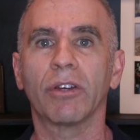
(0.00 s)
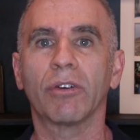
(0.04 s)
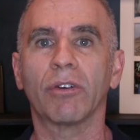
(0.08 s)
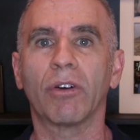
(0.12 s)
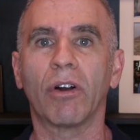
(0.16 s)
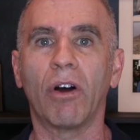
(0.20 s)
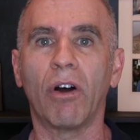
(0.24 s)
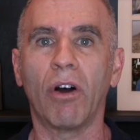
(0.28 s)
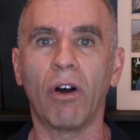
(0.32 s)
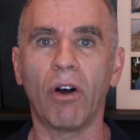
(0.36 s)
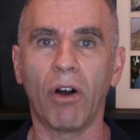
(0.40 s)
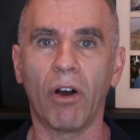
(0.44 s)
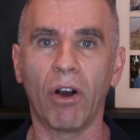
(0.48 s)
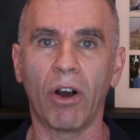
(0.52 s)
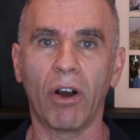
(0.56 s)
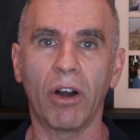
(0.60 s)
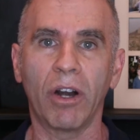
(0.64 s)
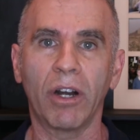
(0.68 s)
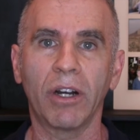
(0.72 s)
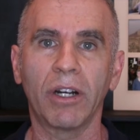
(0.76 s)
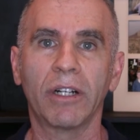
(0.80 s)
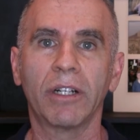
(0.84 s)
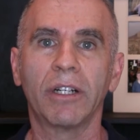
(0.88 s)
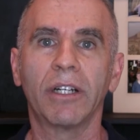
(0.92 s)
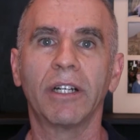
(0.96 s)
There
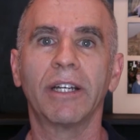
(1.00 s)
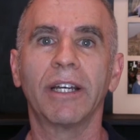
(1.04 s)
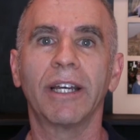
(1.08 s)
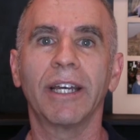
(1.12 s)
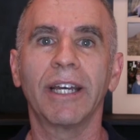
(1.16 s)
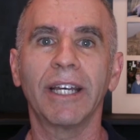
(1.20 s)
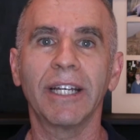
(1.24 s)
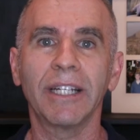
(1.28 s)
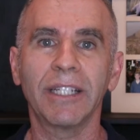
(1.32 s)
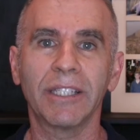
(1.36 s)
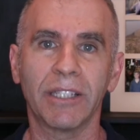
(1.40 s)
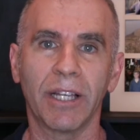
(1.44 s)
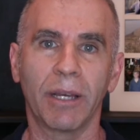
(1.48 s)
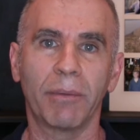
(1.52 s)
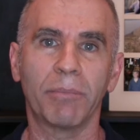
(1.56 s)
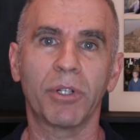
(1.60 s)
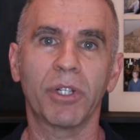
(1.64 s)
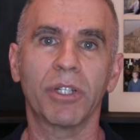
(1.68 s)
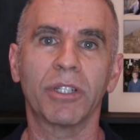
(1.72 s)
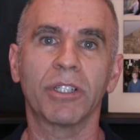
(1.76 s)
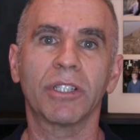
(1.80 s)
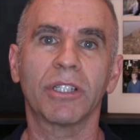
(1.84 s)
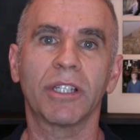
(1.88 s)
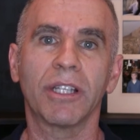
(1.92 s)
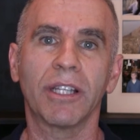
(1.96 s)
are
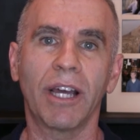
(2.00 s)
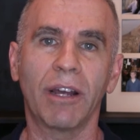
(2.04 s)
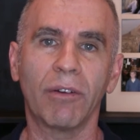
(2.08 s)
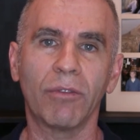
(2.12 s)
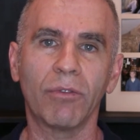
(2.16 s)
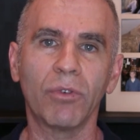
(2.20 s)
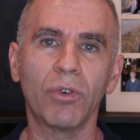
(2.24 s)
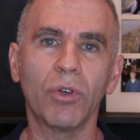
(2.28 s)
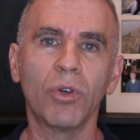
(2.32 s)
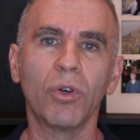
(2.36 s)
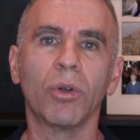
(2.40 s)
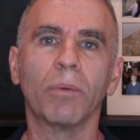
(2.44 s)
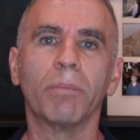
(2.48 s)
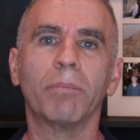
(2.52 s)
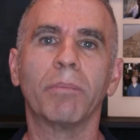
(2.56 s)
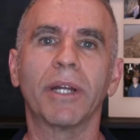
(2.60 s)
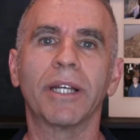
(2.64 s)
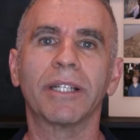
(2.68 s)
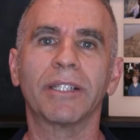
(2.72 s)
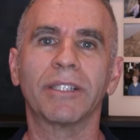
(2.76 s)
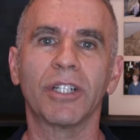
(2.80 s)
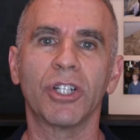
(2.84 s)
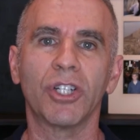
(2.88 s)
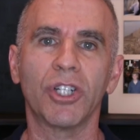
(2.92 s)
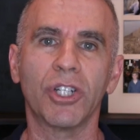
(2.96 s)
exemptions to that rule.
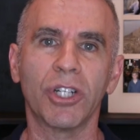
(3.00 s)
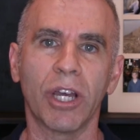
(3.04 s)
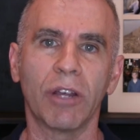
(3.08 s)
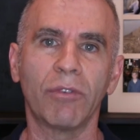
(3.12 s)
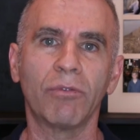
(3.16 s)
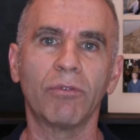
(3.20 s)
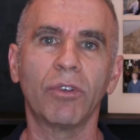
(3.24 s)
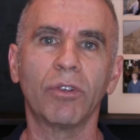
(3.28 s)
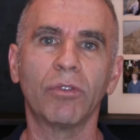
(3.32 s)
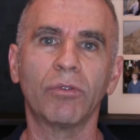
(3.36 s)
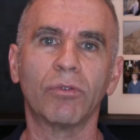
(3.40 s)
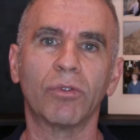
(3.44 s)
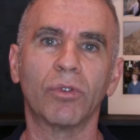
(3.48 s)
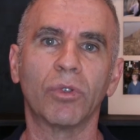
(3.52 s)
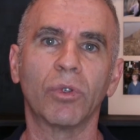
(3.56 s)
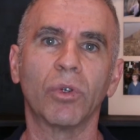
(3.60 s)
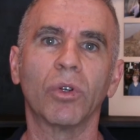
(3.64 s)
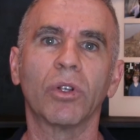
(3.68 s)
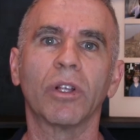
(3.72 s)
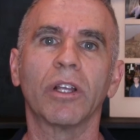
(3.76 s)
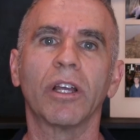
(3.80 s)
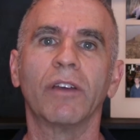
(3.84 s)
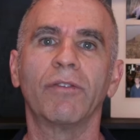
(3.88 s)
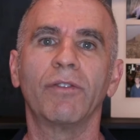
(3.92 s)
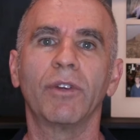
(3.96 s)
But as a general
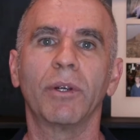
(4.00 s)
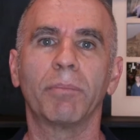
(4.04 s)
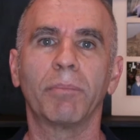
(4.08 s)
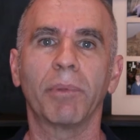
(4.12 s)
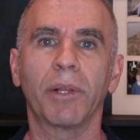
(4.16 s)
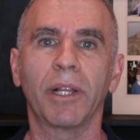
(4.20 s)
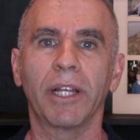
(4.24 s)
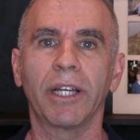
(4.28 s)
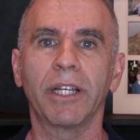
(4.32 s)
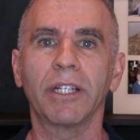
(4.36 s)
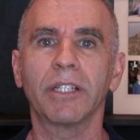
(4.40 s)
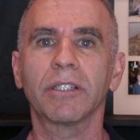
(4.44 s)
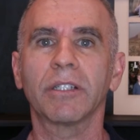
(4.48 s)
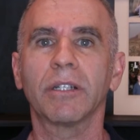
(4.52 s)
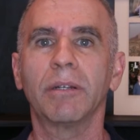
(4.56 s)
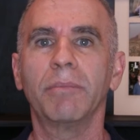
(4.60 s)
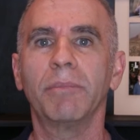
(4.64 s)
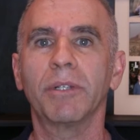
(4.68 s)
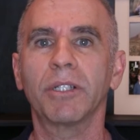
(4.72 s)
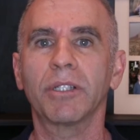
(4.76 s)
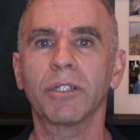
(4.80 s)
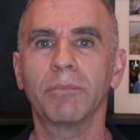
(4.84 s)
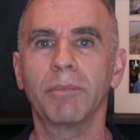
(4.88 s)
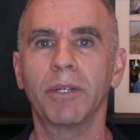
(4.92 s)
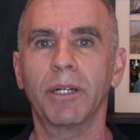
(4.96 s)
rule, if you're placed on
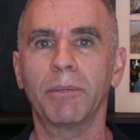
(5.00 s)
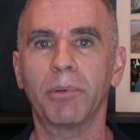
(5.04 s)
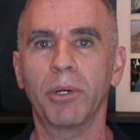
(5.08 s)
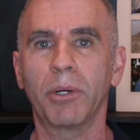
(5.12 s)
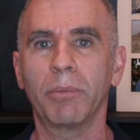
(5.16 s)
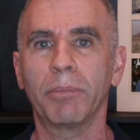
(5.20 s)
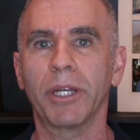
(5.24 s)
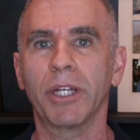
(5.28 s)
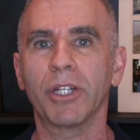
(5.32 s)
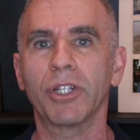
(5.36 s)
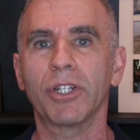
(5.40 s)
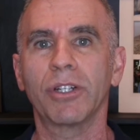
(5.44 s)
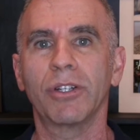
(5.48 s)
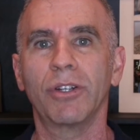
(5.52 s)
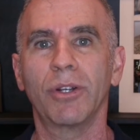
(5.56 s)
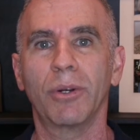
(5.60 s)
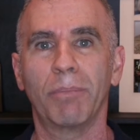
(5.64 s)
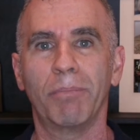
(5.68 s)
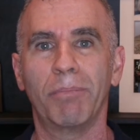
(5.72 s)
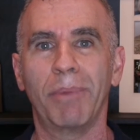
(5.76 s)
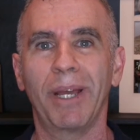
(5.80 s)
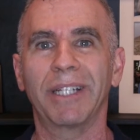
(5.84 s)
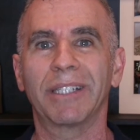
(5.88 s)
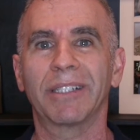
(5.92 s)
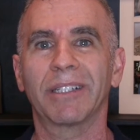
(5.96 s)
misdemeanor probation, you
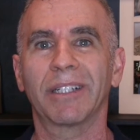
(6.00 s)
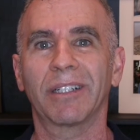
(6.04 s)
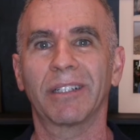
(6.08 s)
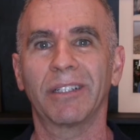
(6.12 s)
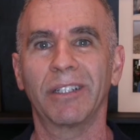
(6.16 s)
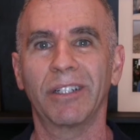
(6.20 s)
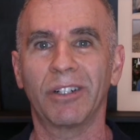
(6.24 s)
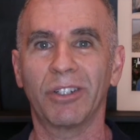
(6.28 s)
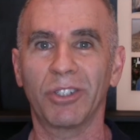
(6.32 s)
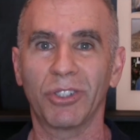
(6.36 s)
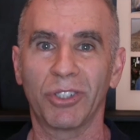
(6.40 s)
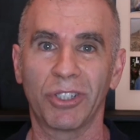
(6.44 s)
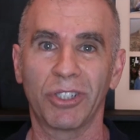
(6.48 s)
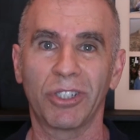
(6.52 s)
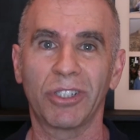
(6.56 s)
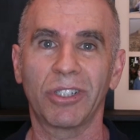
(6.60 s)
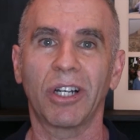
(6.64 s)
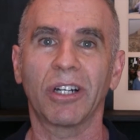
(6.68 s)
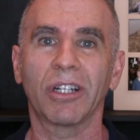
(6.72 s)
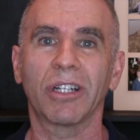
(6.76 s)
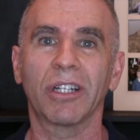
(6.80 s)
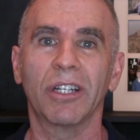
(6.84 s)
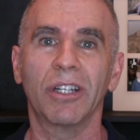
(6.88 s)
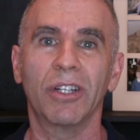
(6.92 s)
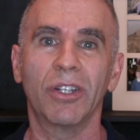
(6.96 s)
basically are
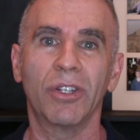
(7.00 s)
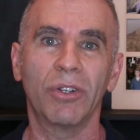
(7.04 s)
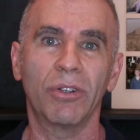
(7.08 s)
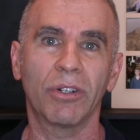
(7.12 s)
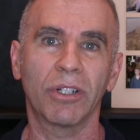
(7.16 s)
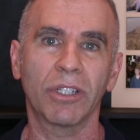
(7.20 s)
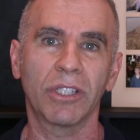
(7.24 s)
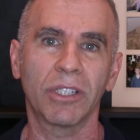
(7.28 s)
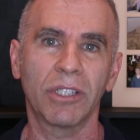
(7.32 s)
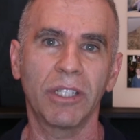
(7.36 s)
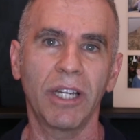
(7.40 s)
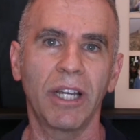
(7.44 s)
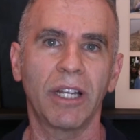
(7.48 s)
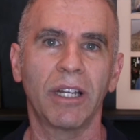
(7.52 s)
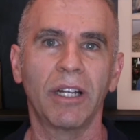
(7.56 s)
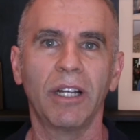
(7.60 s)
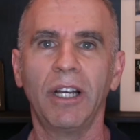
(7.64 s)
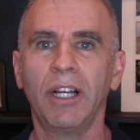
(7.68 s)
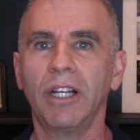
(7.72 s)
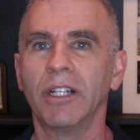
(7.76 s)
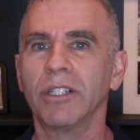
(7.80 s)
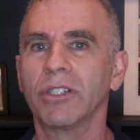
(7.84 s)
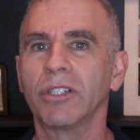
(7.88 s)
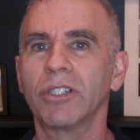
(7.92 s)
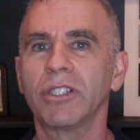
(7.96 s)
stuck in New York State.
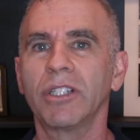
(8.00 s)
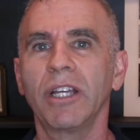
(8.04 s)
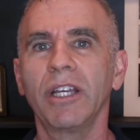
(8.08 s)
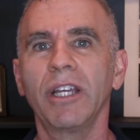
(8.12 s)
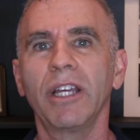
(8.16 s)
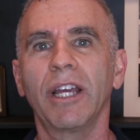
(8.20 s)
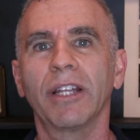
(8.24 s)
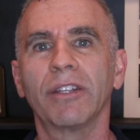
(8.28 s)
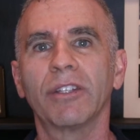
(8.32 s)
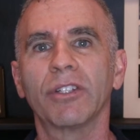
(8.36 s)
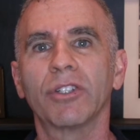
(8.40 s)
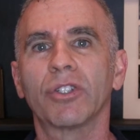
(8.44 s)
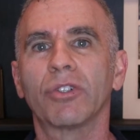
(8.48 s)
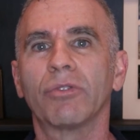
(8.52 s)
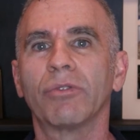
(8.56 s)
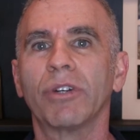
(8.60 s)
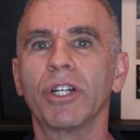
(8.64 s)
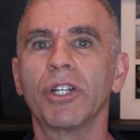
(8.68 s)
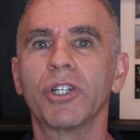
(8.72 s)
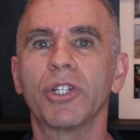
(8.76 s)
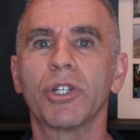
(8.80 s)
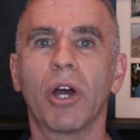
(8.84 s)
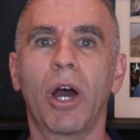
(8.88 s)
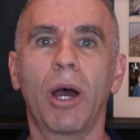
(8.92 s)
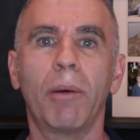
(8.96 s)
So say you got this
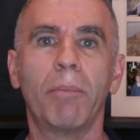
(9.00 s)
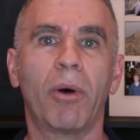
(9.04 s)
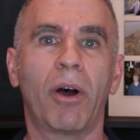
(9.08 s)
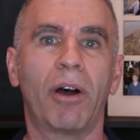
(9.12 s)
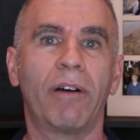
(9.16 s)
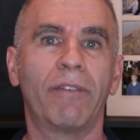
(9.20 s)
great job